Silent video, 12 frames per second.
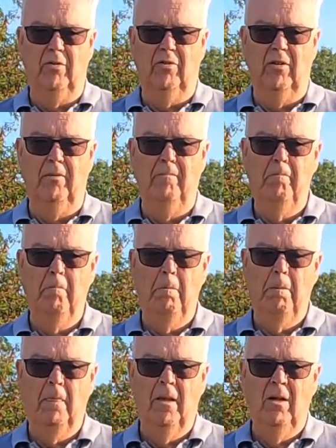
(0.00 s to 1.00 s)
So
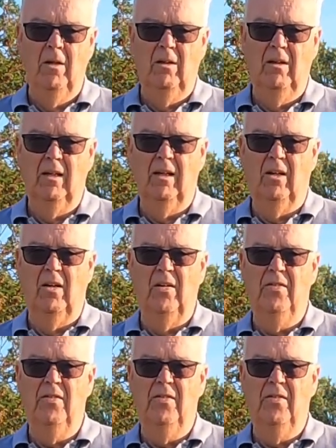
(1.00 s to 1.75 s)
I